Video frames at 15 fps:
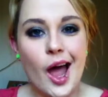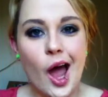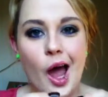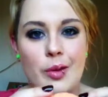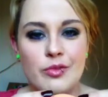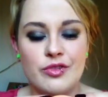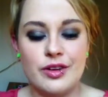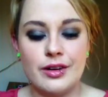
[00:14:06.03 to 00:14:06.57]

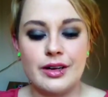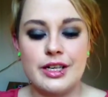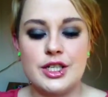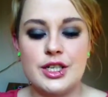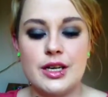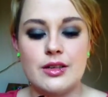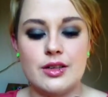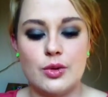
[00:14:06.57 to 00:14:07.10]
I'm very
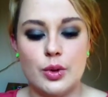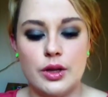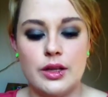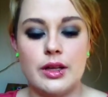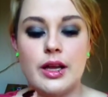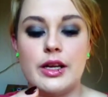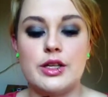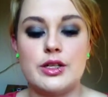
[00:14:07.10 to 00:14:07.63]
gentle with it,
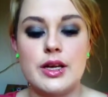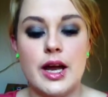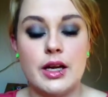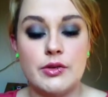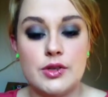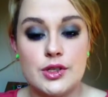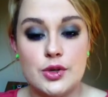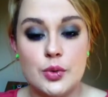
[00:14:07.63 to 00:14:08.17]
and I just kind
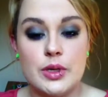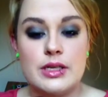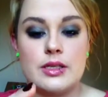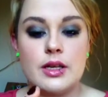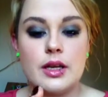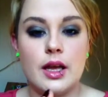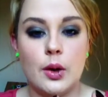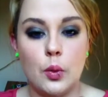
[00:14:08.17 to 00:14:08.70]
of squeeze
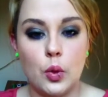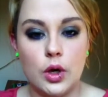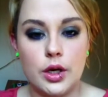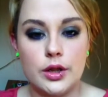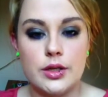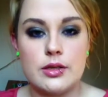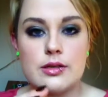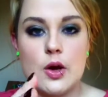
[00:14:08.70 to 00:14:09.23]
it and work
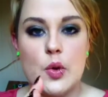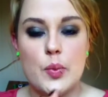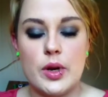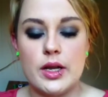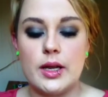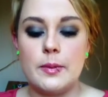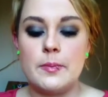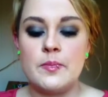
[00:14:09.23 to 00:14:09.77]
the soap in
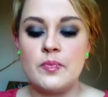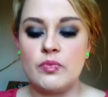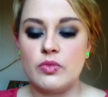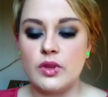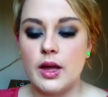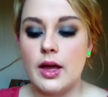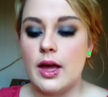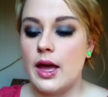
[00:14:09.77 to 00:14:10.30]
it.
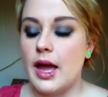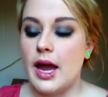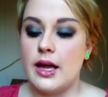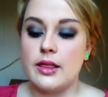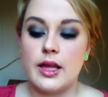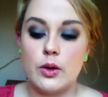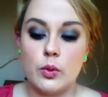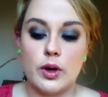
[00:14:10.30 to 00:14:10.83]

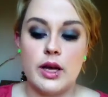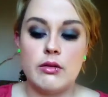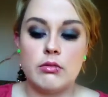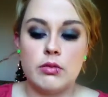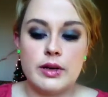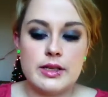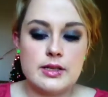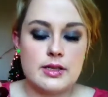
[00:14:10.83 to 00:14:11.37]
And then when I
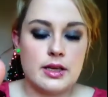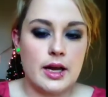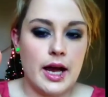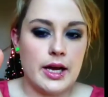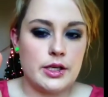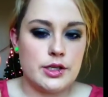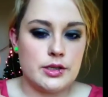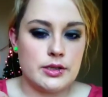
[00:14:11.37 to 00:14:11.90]
rinse it,
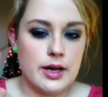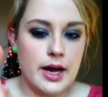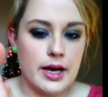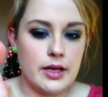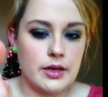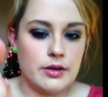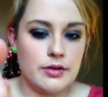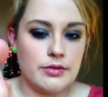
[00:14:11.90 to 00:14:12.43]
I just
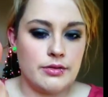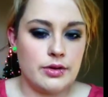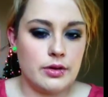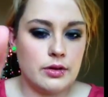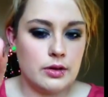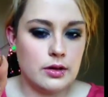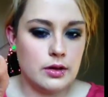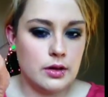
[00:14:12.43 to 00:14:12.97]
kind of
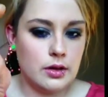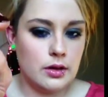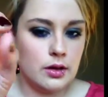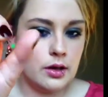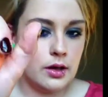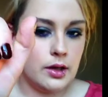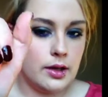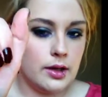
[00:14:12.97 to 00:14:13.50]

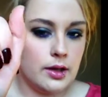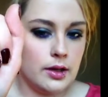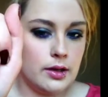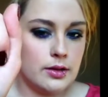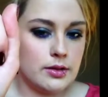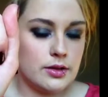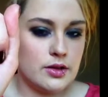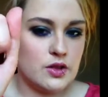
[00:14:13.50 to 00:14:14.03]

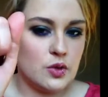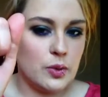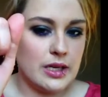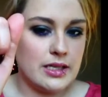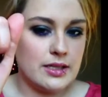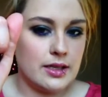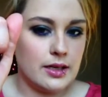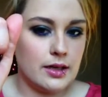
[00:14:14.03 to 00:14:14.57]

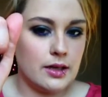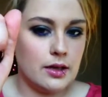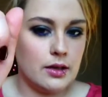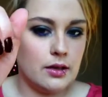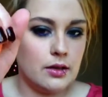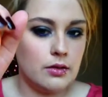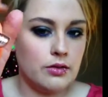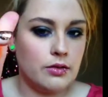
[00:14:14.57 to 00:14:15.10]
squeeze it,
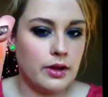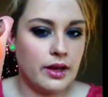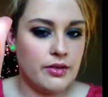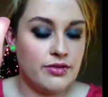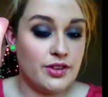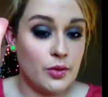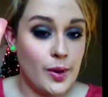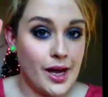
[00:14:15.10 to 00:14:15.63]
let it
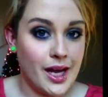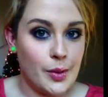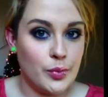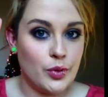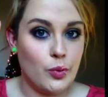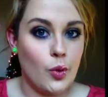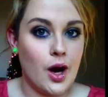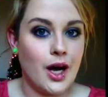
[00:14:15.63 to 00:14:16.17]
fill back up
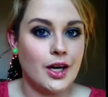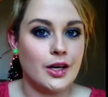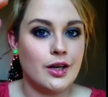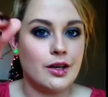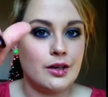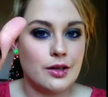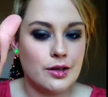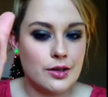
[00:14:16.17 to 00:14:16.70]
with
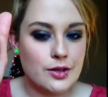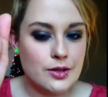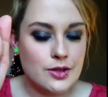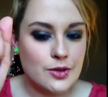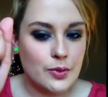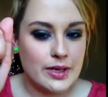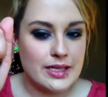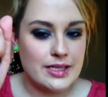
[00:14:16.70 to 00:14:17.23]
water,
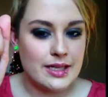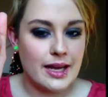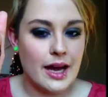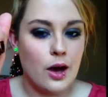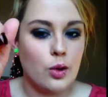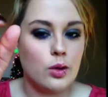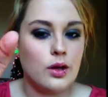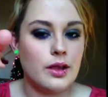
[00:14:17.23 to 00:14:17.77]
squeeze it
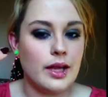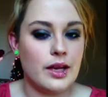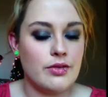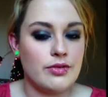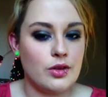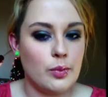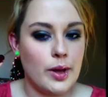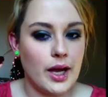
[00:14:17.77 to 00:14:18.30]
out, let it
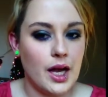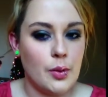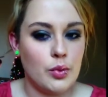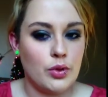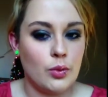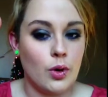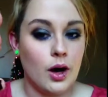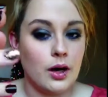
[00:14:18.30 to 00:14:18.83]
fill back up
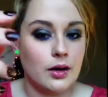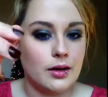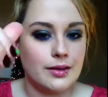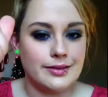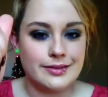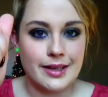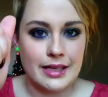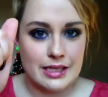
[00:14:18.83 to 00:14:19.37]
with water,
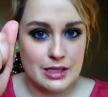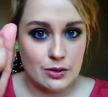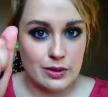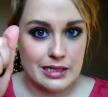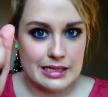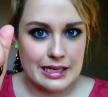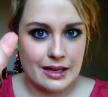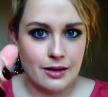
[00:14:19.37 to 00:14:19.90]
and
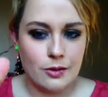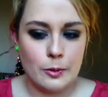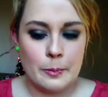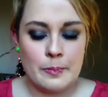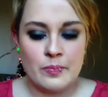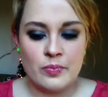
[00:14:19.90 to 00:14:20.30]
squeeze it out.